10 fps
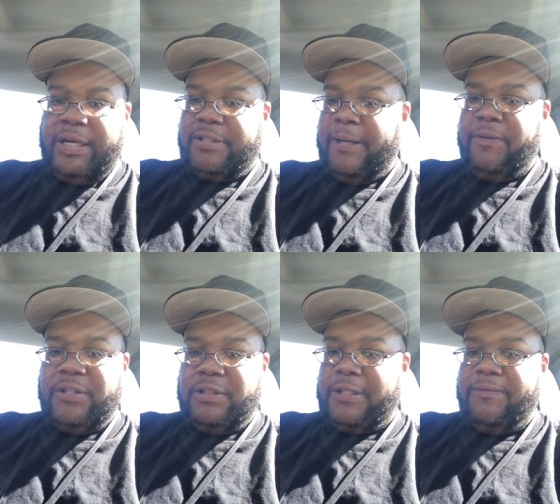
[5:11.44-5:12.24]
and
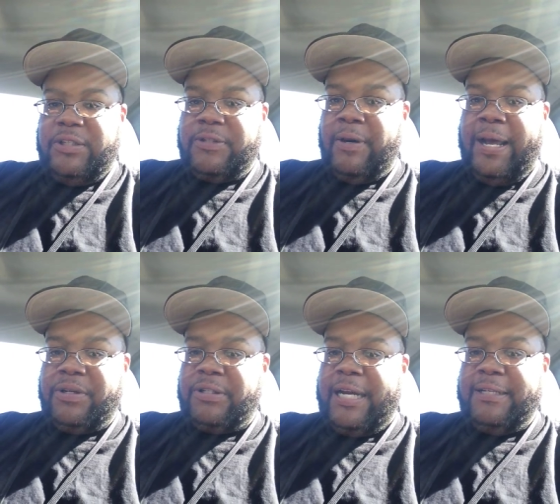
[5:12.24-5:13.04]
something's just going to
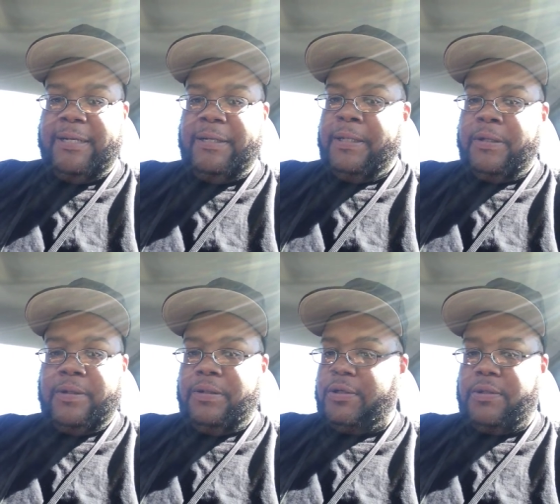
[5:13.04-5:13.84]
have to change. And
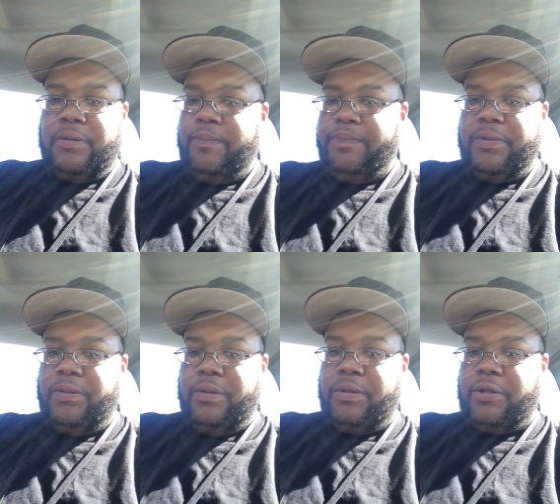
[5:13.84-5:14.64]

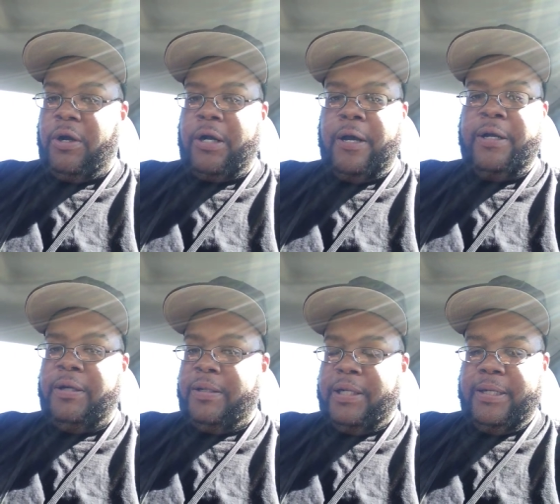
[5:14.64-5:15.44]
Dirk
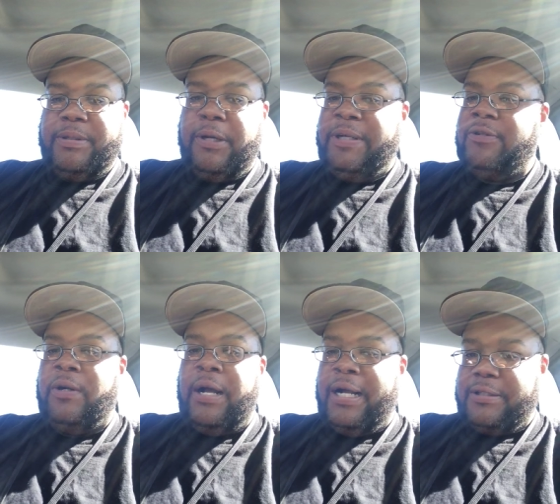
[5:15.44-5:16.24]
Cutter himself, he's
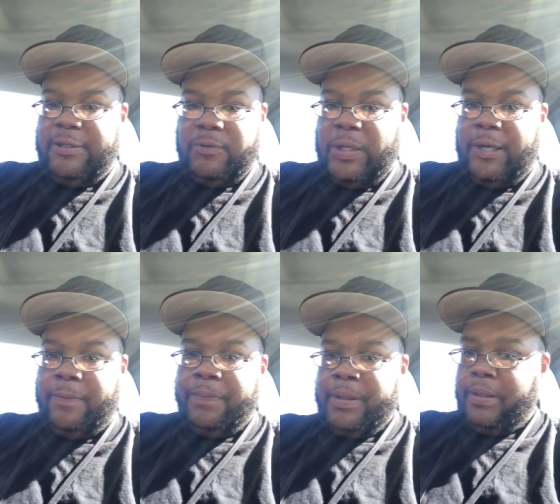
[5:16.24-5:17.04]
on the hot seat as
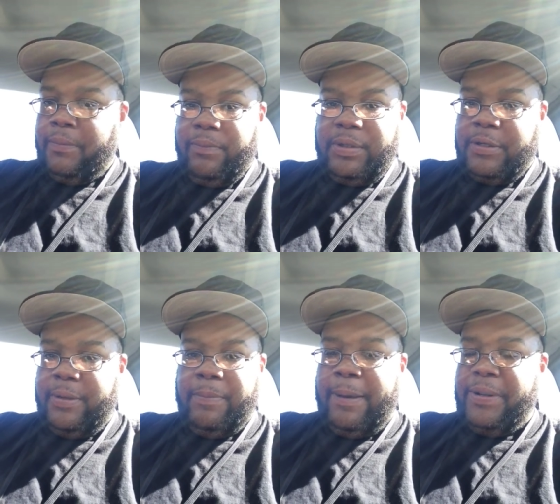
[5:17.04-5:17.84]
well.
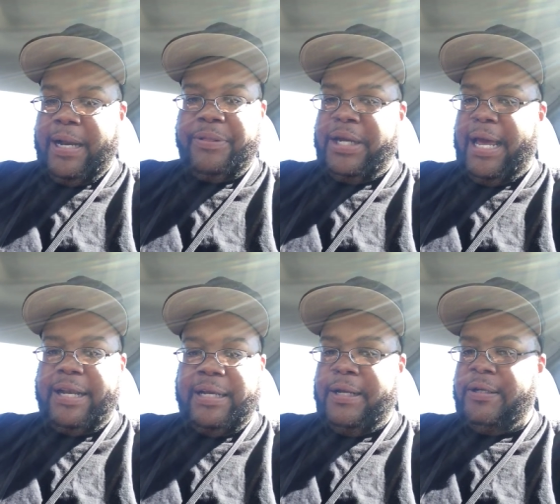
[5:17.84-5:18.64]
In my opinion, I think
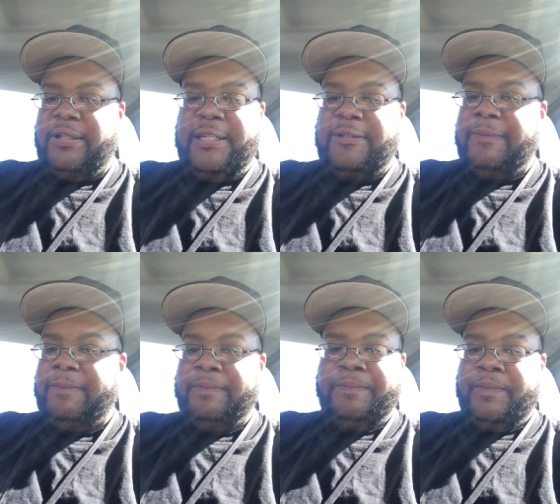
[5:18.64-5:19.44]
at the end of the
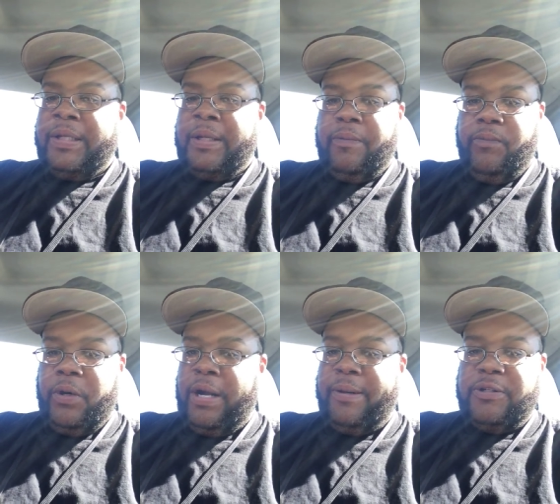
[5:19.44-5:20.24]
season,
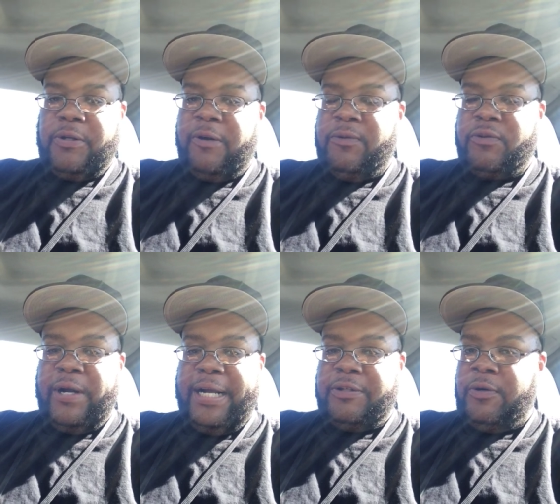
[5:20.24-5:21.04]
we're going to have to start from
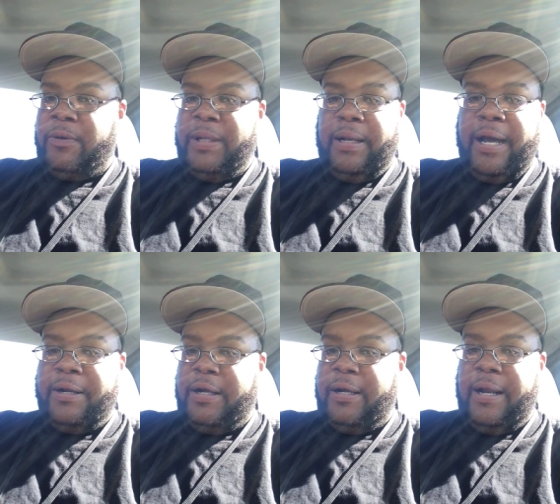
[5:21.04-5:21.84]
scratch. There's going to be a
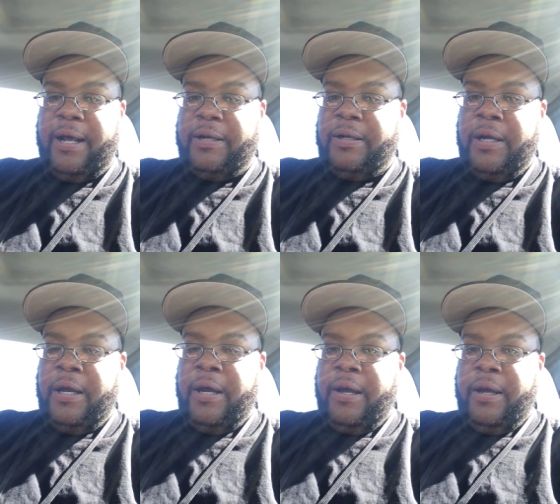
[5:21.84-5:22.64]
lot of
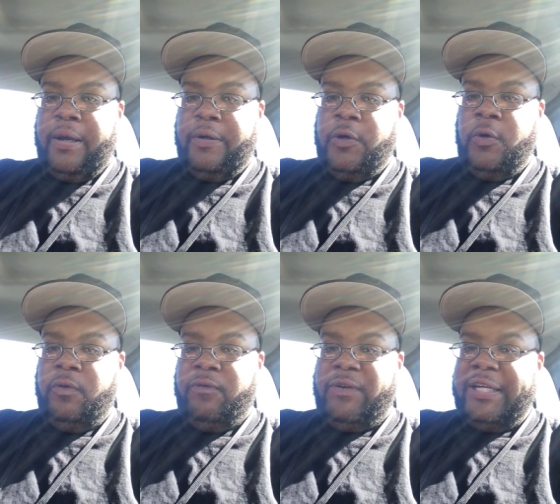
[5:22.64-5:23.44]
new
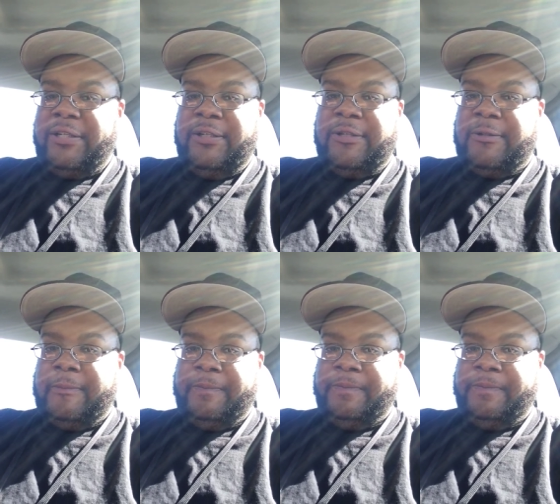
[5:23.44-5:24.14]
faces.